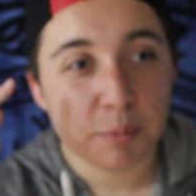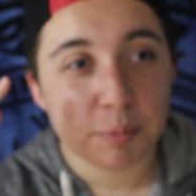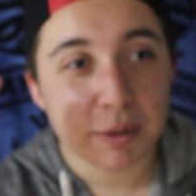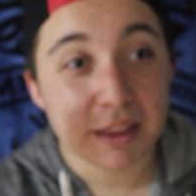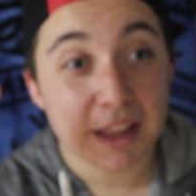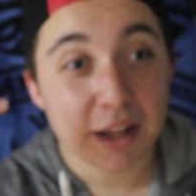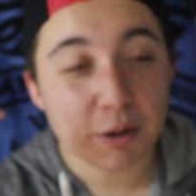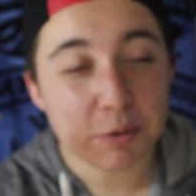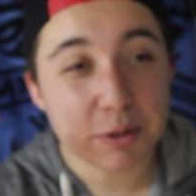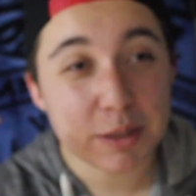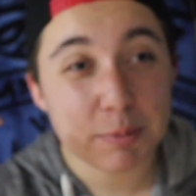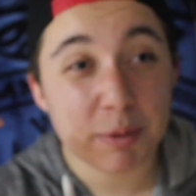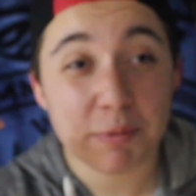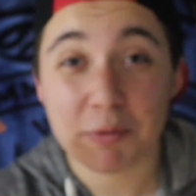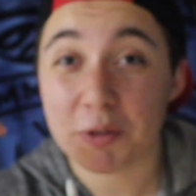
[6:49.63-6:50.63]
be like, oh,
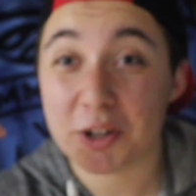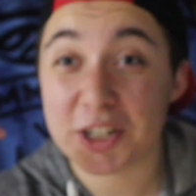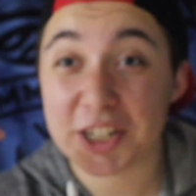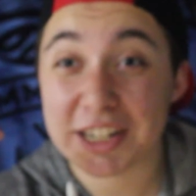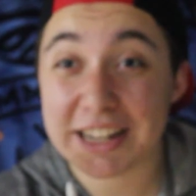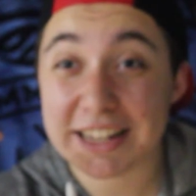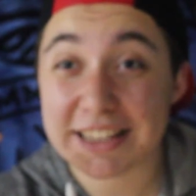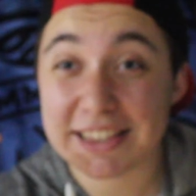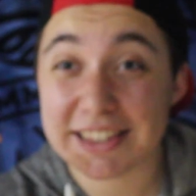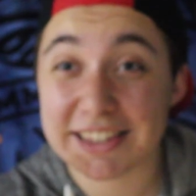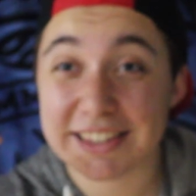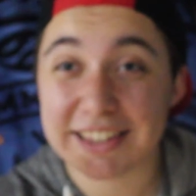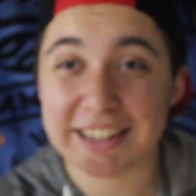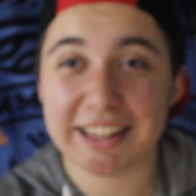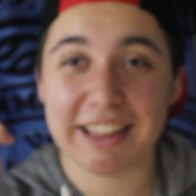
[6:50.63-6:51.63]
it's been 4
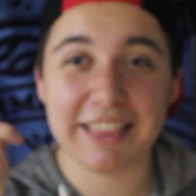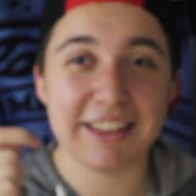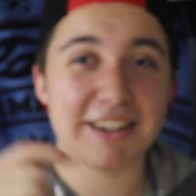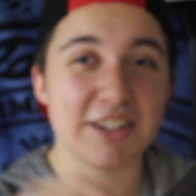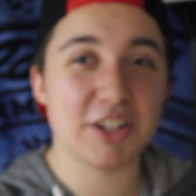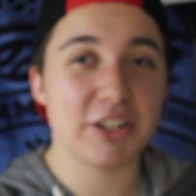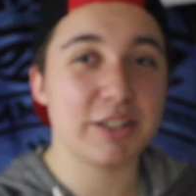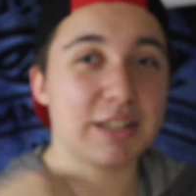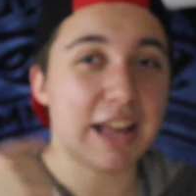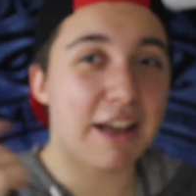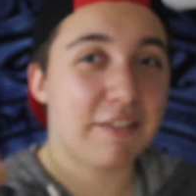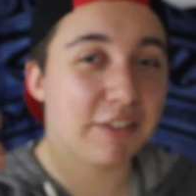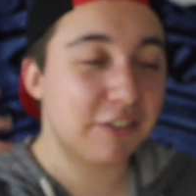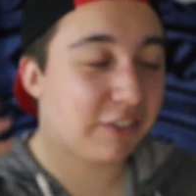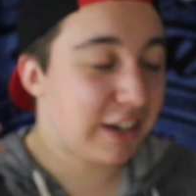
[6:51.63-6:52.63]
shots, and then just
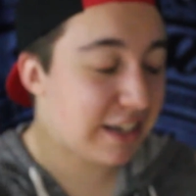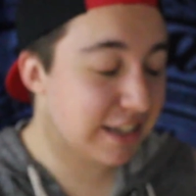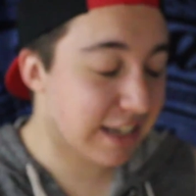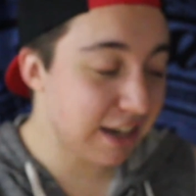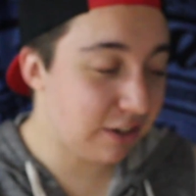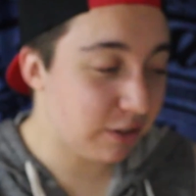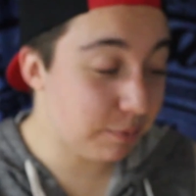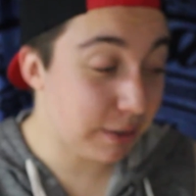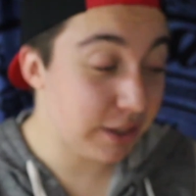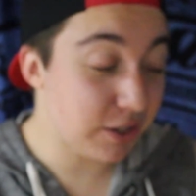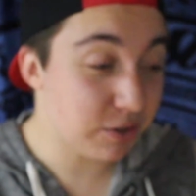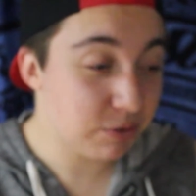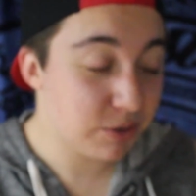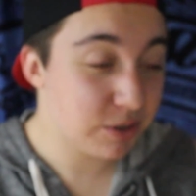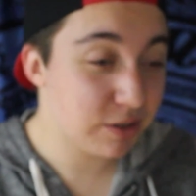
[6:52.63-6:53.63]
have it written down in my
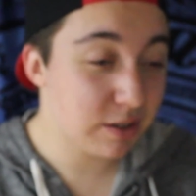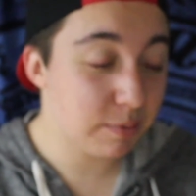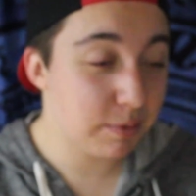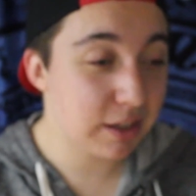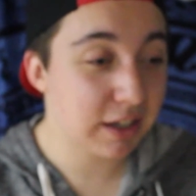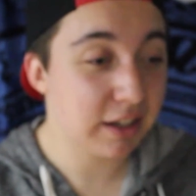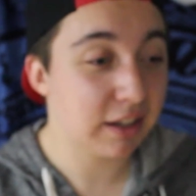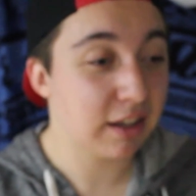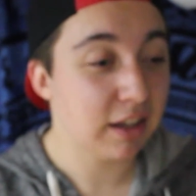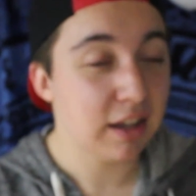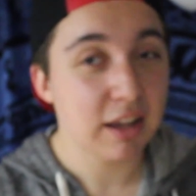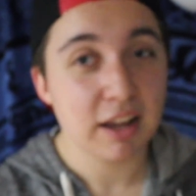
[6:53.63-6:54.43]
notes or something,